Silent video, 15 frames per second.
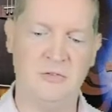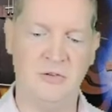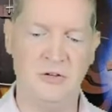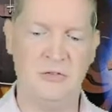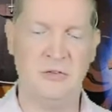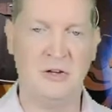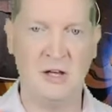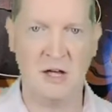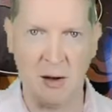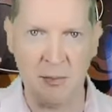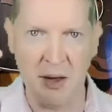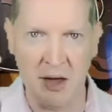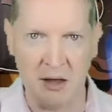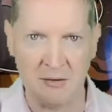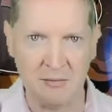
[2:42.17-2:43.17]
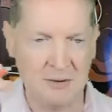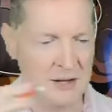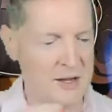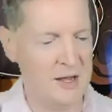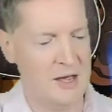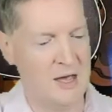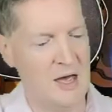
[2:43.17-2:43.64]
is to get a pen
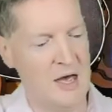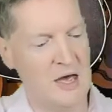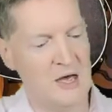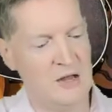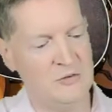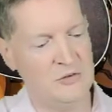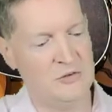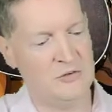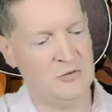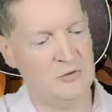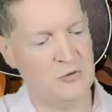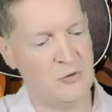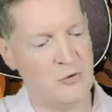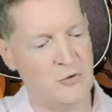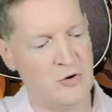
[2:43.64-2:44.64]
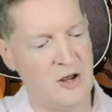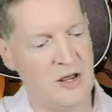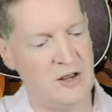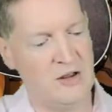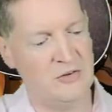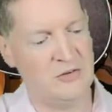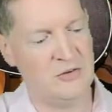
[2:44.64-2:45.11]
and just draw
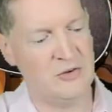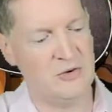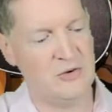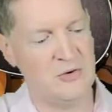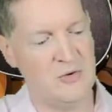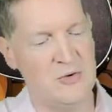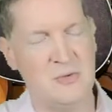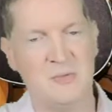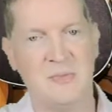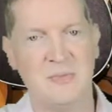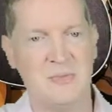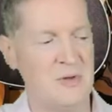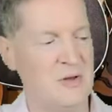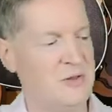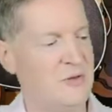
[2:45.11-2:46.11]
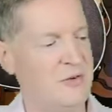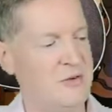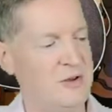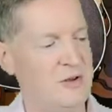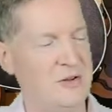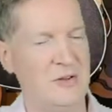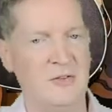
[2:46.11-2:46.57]
a circle at the
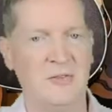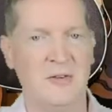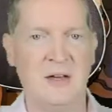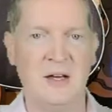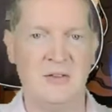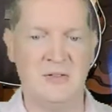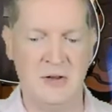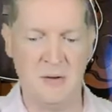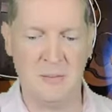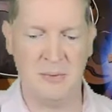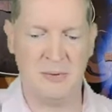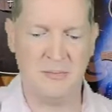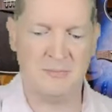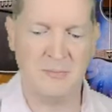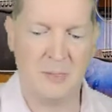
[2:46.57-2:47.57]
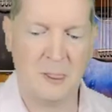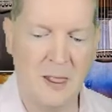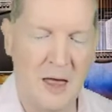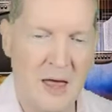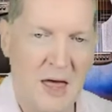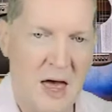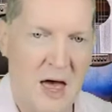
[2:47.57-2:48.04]
very fingertip,
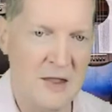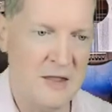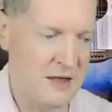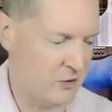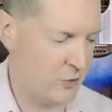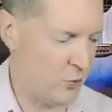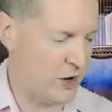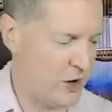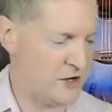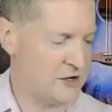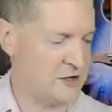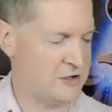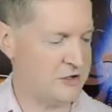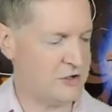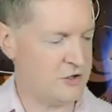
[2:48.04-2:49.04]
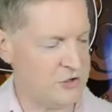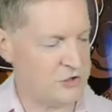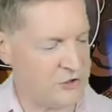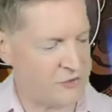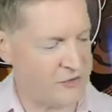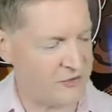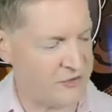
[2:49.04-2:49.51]
and then when
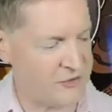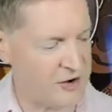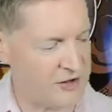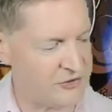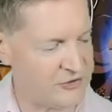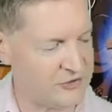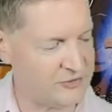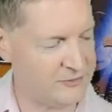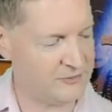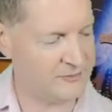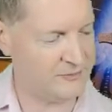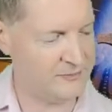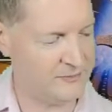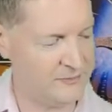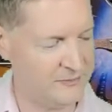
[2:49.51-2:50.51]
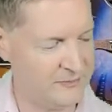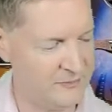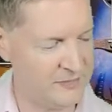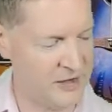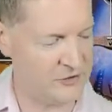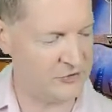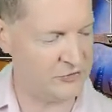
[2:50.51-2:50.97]
you fret
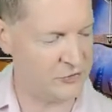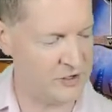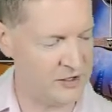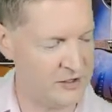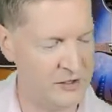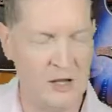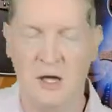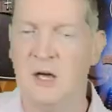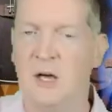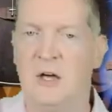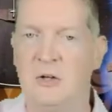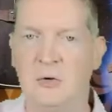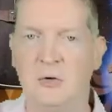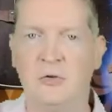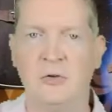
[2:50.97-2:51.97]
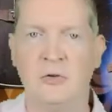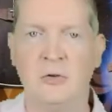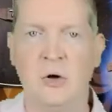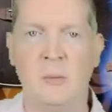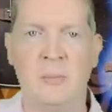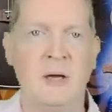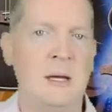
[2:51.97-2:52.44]
that string, you should
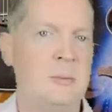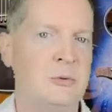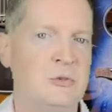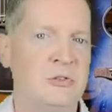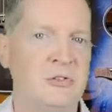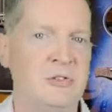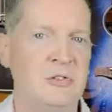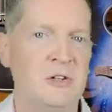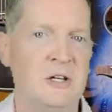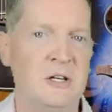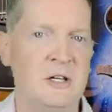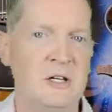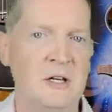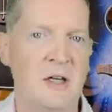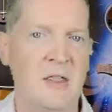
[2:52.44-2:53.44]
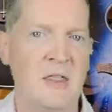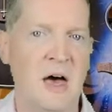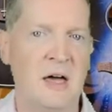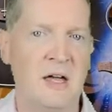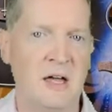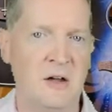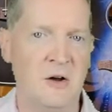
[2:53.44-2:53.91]
not be able to see
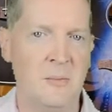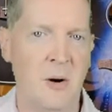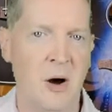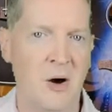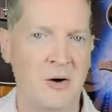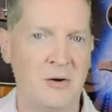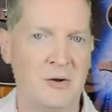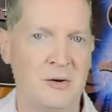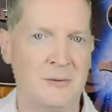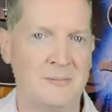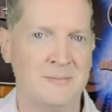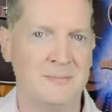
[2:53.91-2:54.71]
that ink mark.